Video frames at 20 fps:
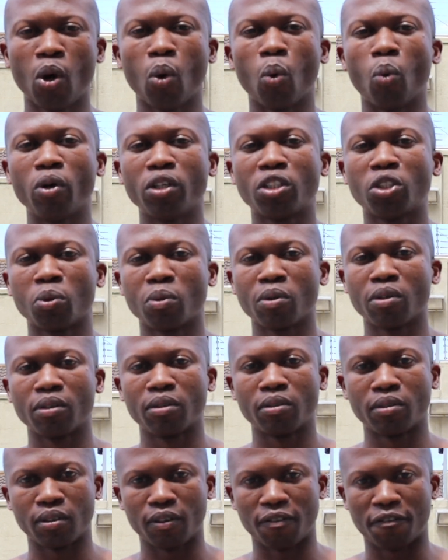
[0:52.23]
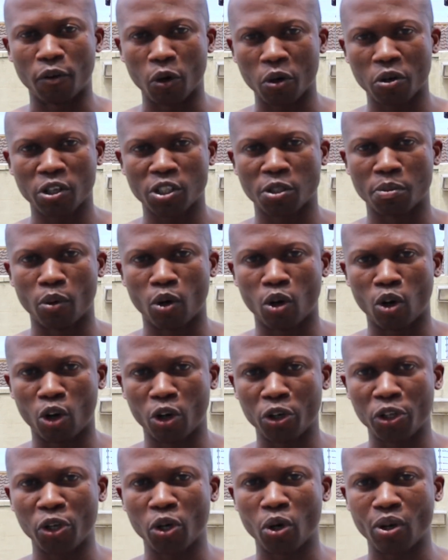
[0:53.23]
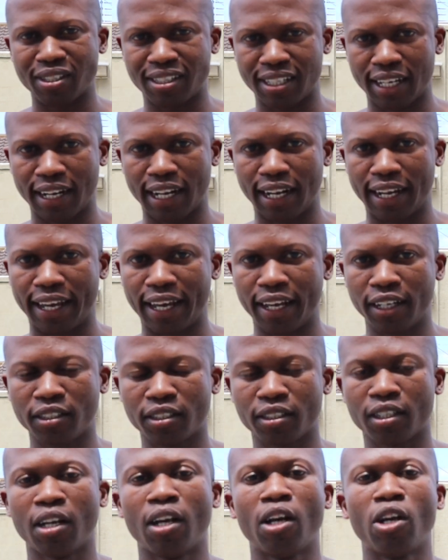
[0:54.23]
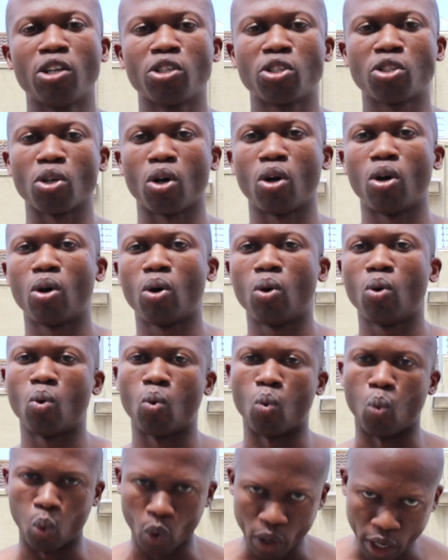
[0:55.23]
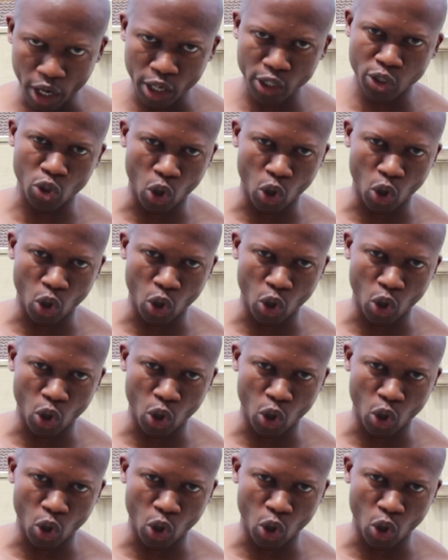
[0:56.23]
which will focus more on your sternal head. So let's